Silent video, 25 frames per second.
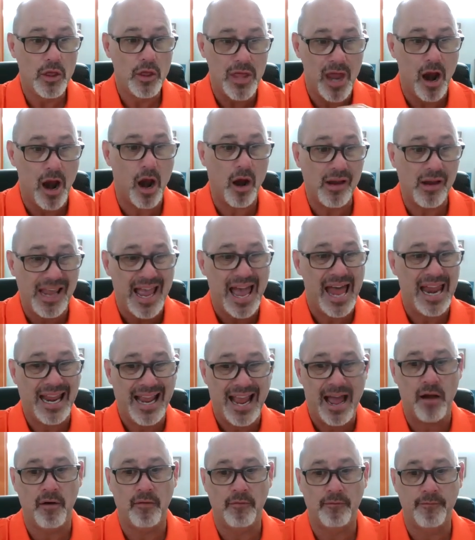They're
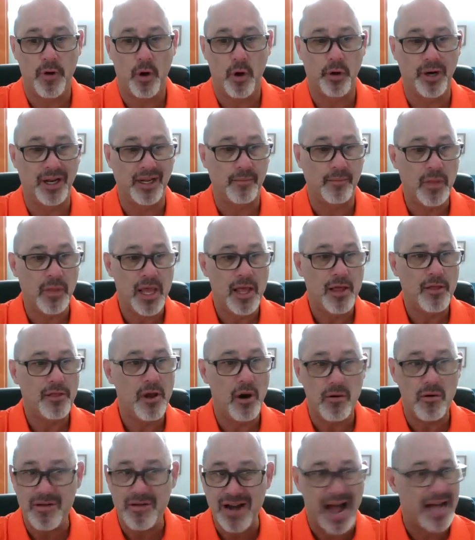getting out and voting.
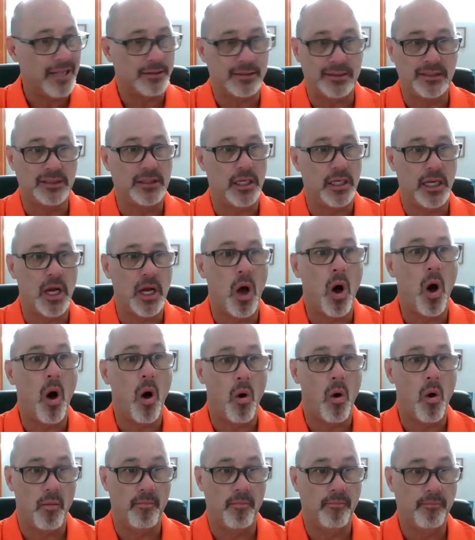They're not sitting
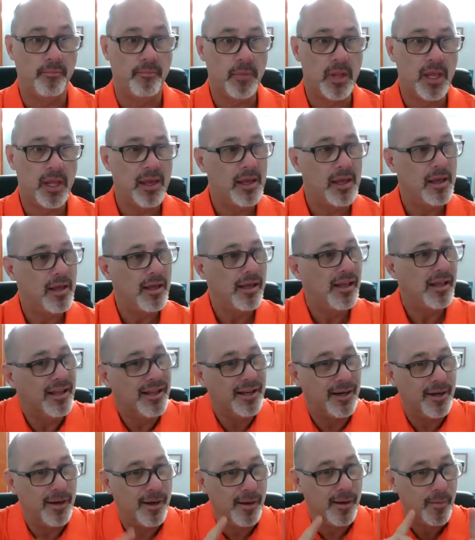home.
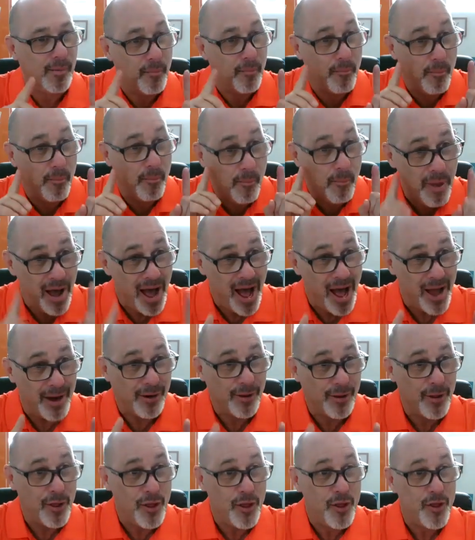But
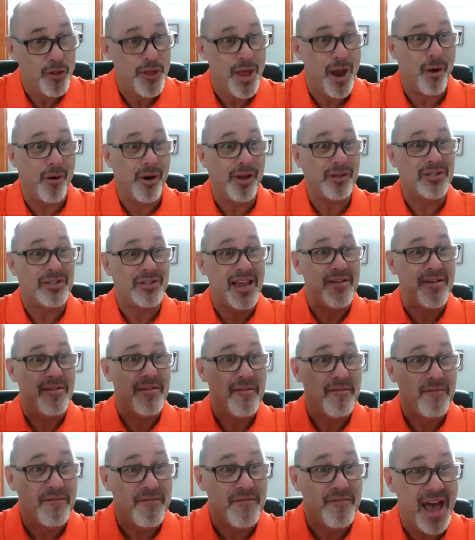there is a
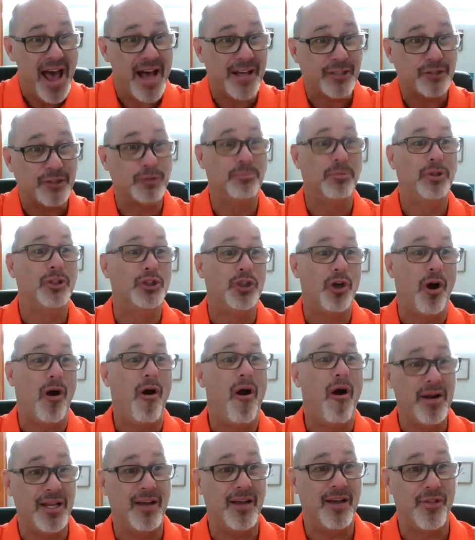vast
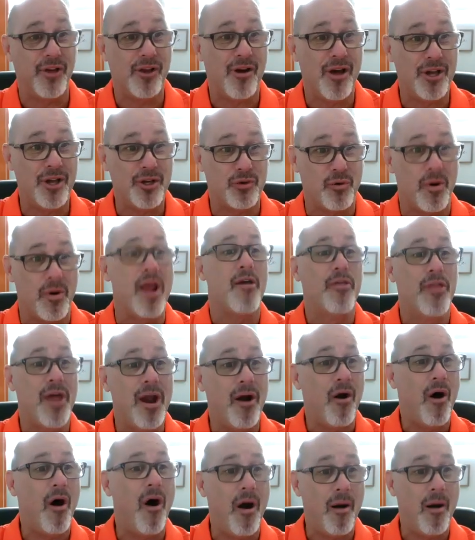majority of the country.
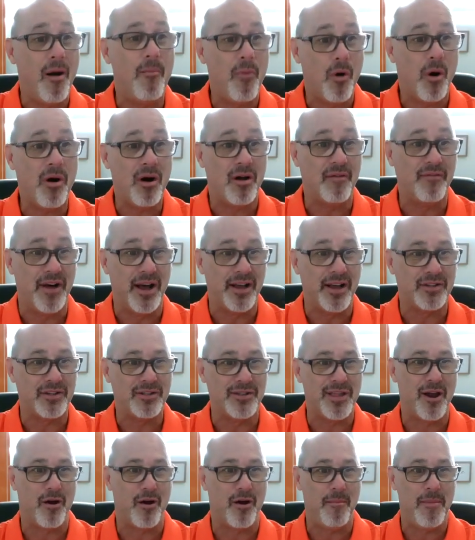There are more of us
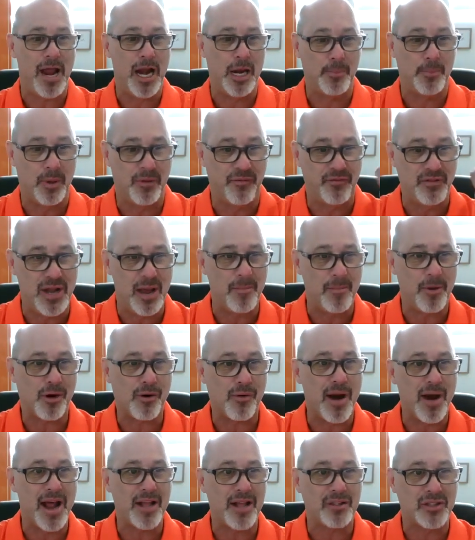that are made up of
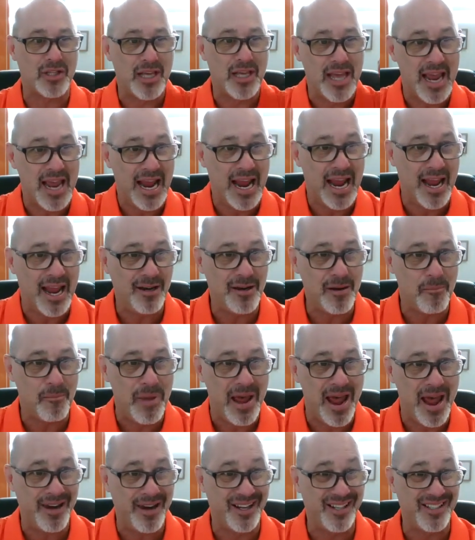Democrats,
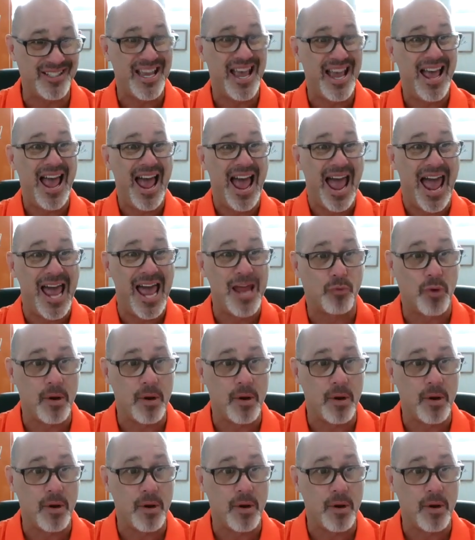independents, and